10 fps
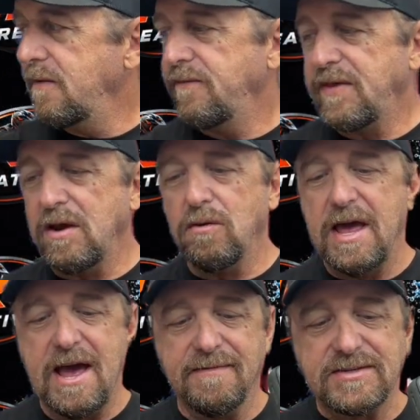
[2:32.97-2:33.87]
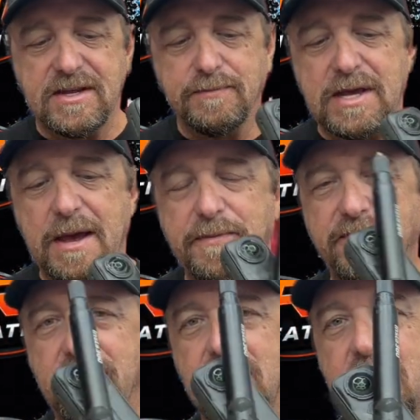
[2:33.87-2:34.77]
They don't have some type
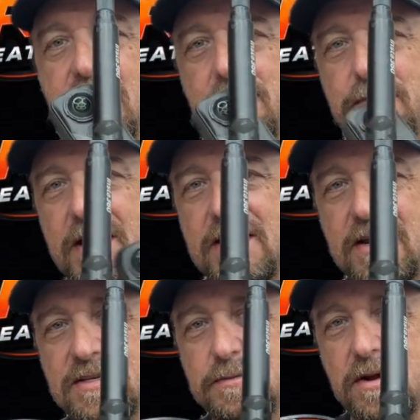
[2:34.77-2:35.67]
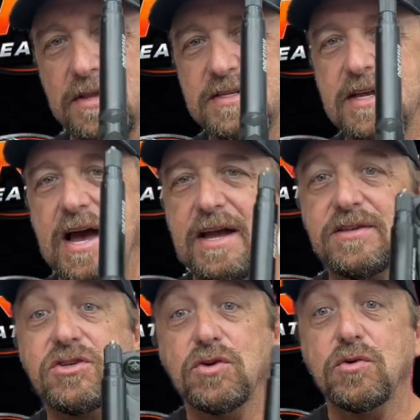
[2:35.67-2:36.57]
of a mechanism on the side
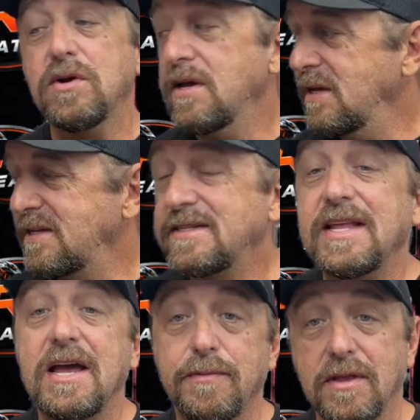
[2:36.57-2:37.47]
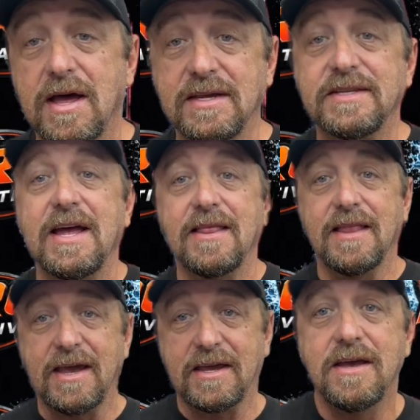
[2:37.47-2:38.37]
to stabilize that
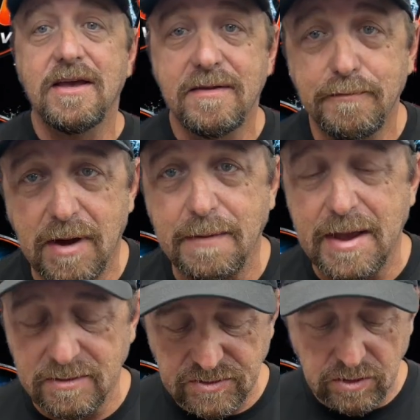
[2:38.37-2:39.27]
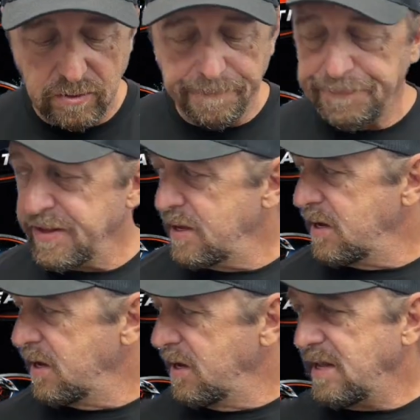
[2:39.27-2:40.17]
like my mounts do.
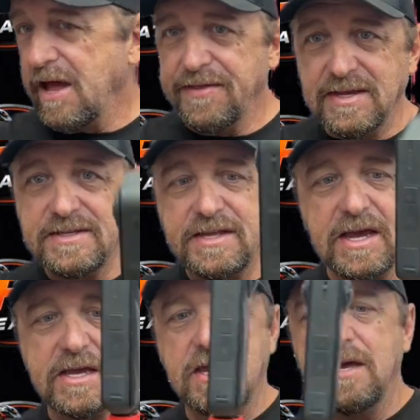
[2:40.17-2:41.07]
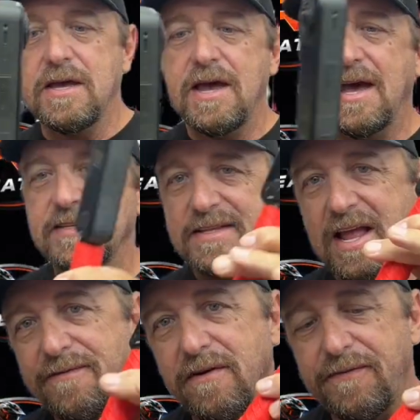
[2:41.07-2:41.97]
Now this stick has
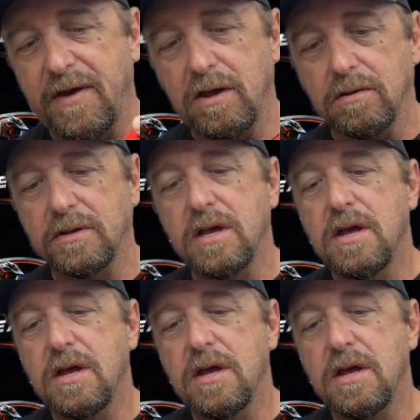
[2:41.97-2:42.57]
never failed,